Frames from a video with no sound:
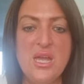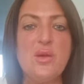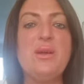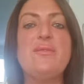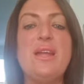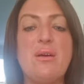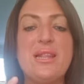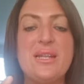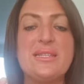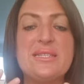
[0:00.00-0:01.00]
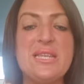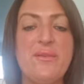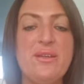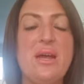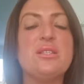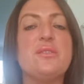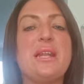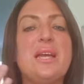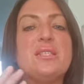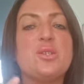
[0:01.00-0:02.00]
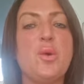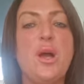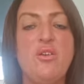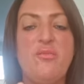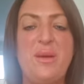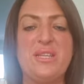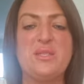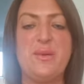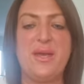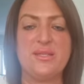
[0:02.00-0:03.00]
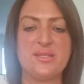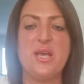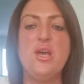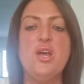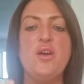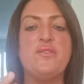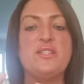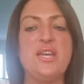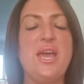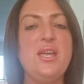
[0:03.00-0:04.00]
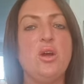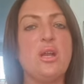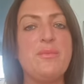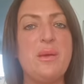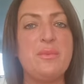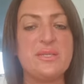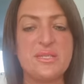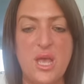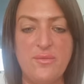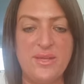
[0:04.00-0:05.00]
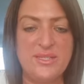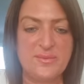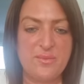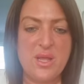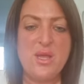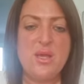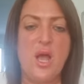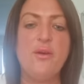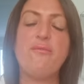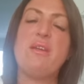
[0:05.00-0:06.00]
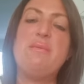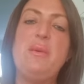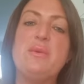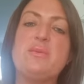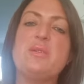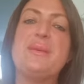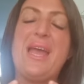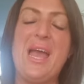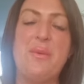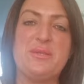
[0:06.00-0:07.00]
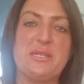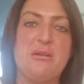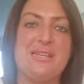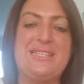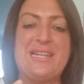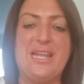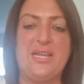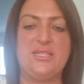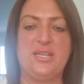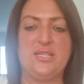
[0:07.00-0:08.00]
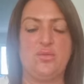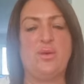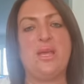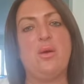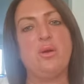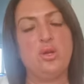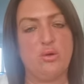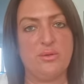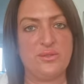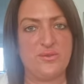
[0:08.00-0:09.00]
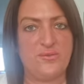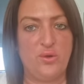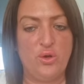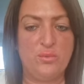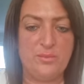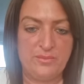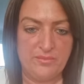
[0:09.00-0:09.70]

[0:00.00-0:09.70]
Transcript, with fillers: We have now landed seven out of the last 12 best bets of the day on our members service. Our free members must be absolutely delighted with our current form.